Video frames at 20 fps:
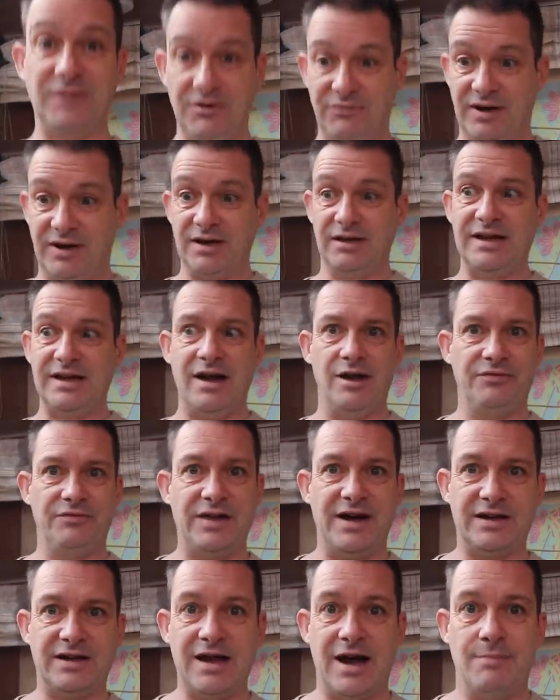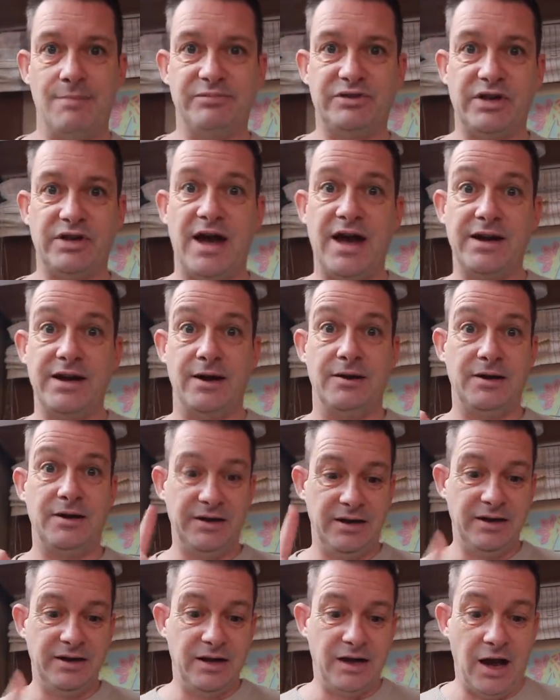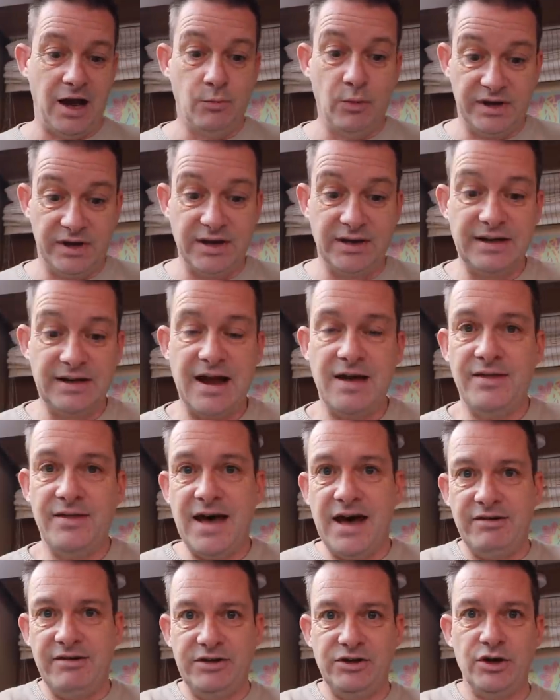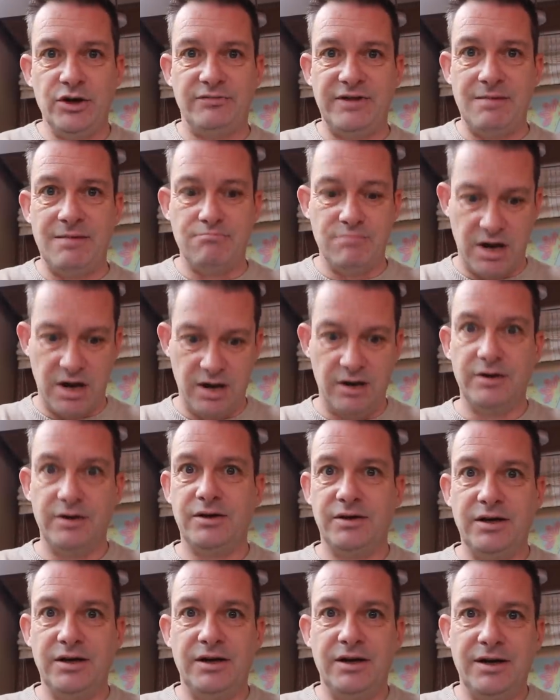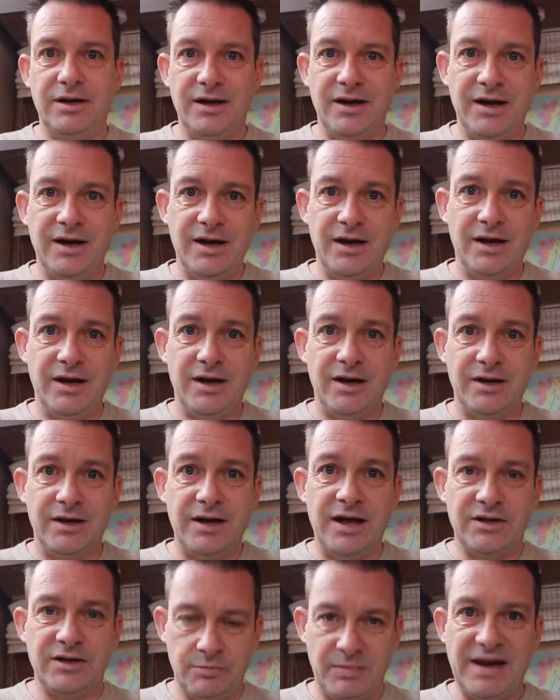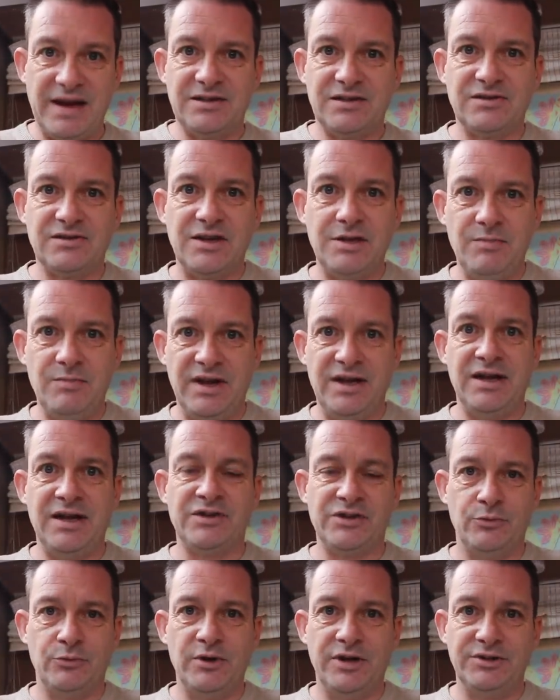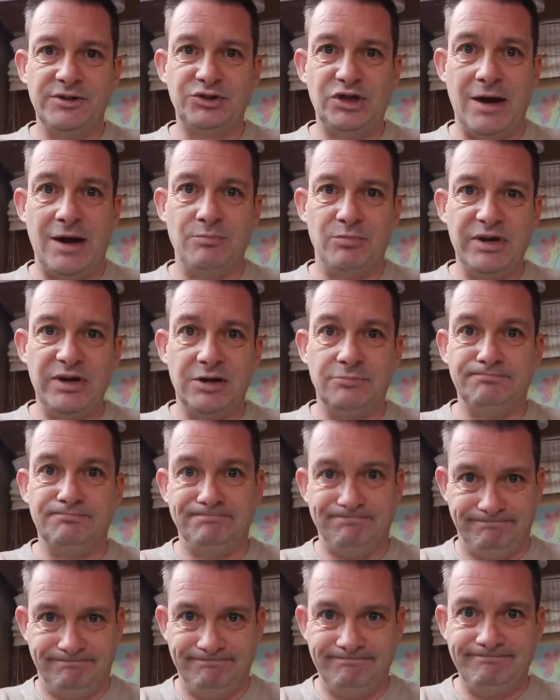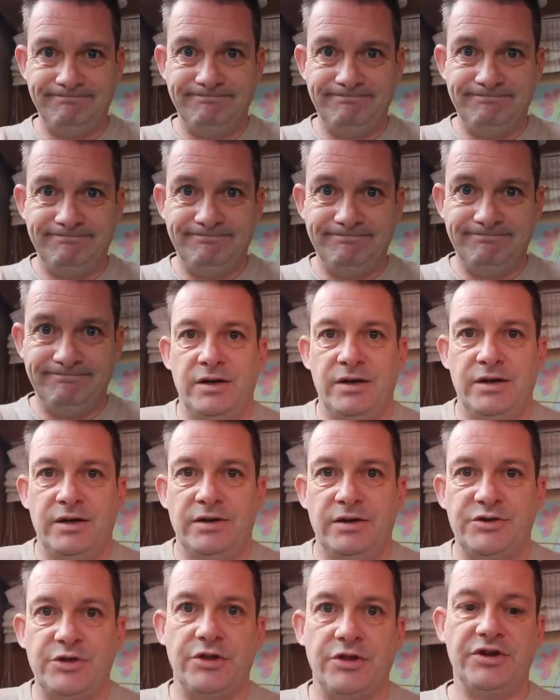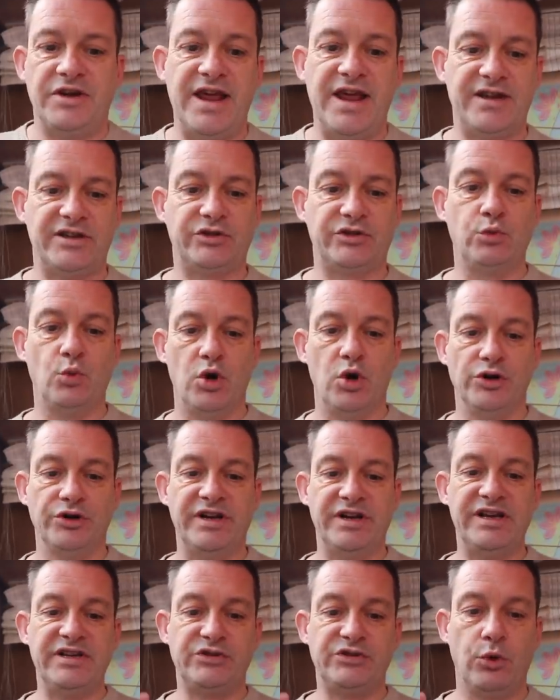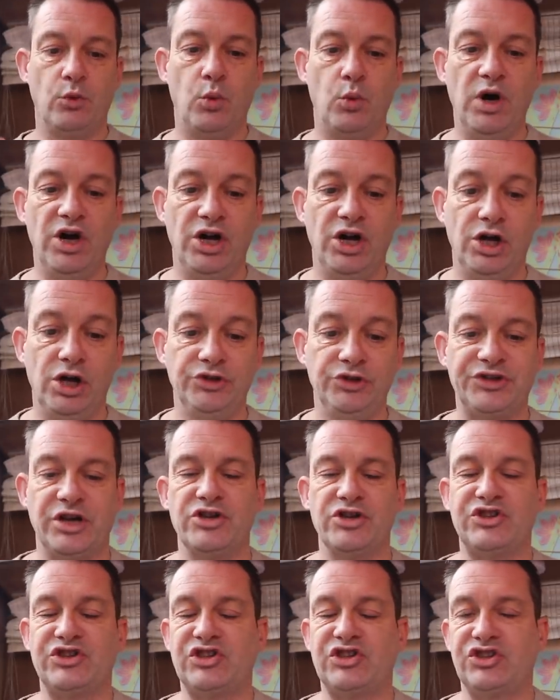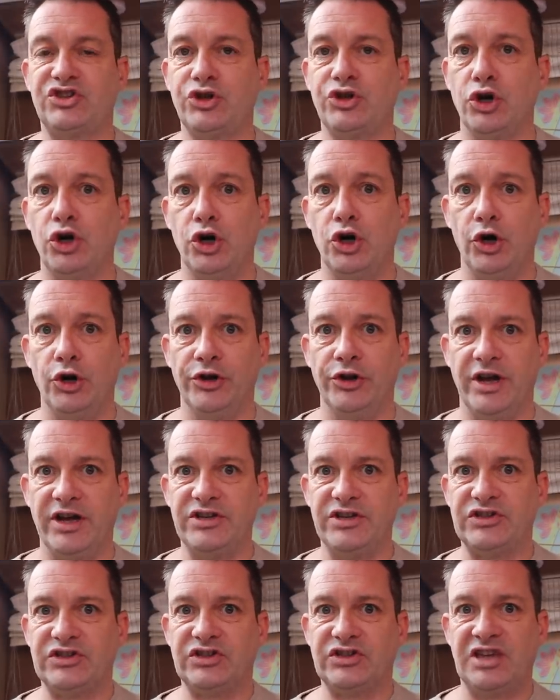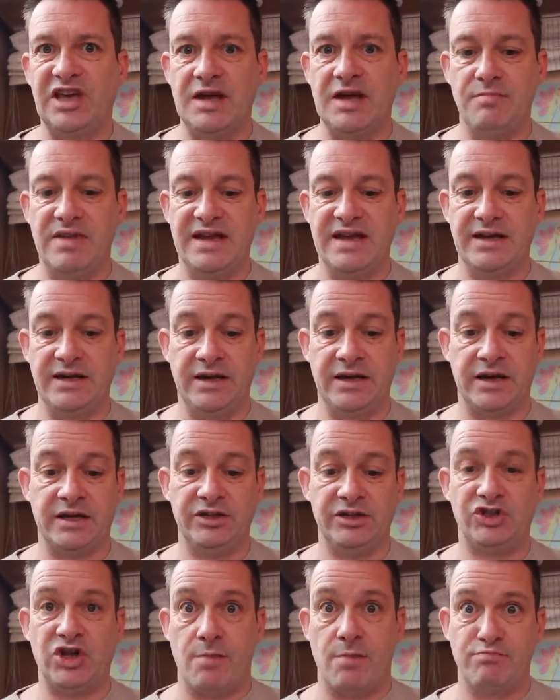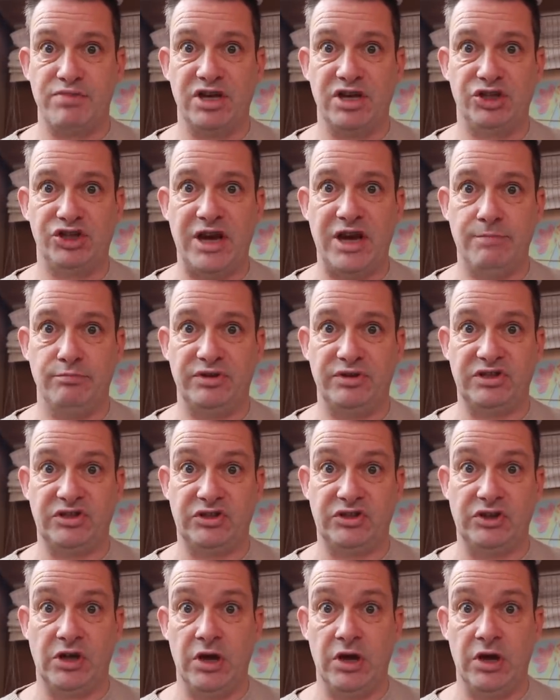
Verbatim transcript: If I can get on that campsite and we can get there in November, uh, expect to see me as a world champion. So the next one is the World Stone Skimming Championships.